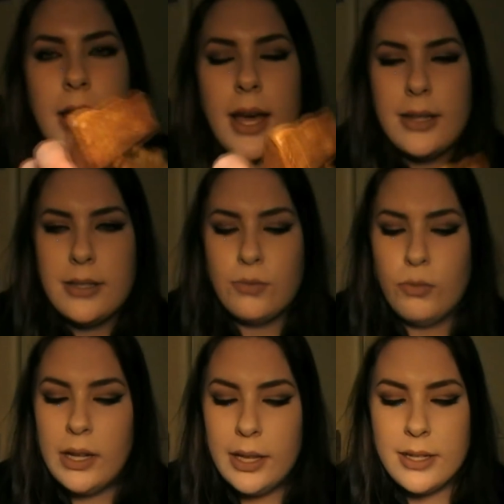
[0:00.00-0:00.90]
it has
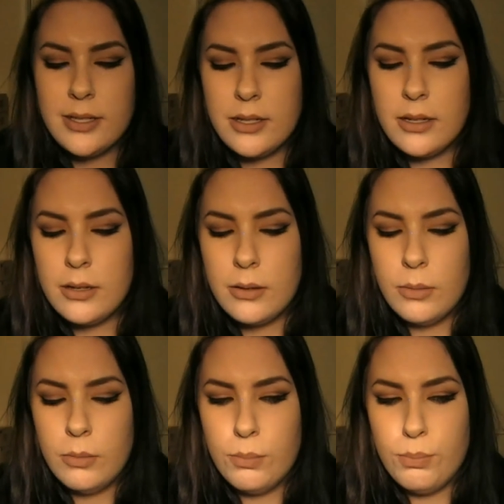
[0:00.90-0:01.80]
red luster,
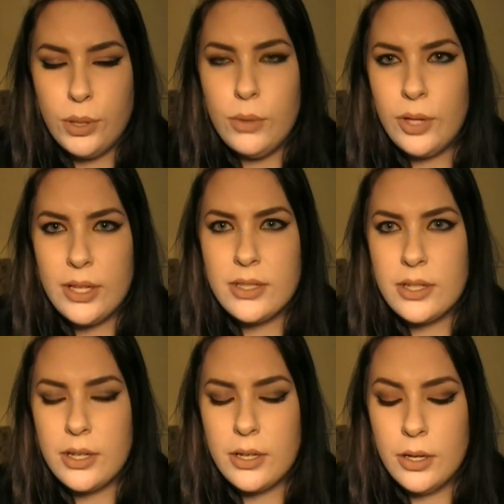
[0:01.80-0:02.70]
blue
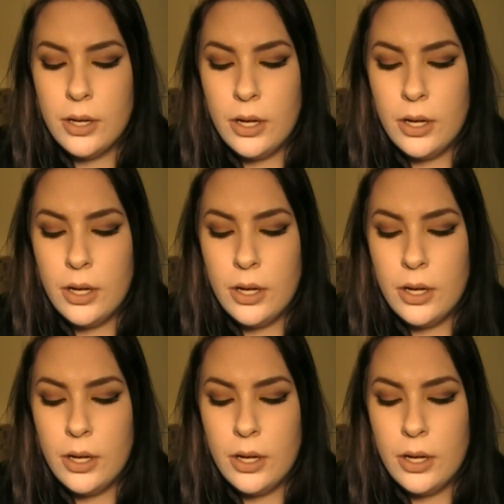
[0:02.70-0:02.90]
luster,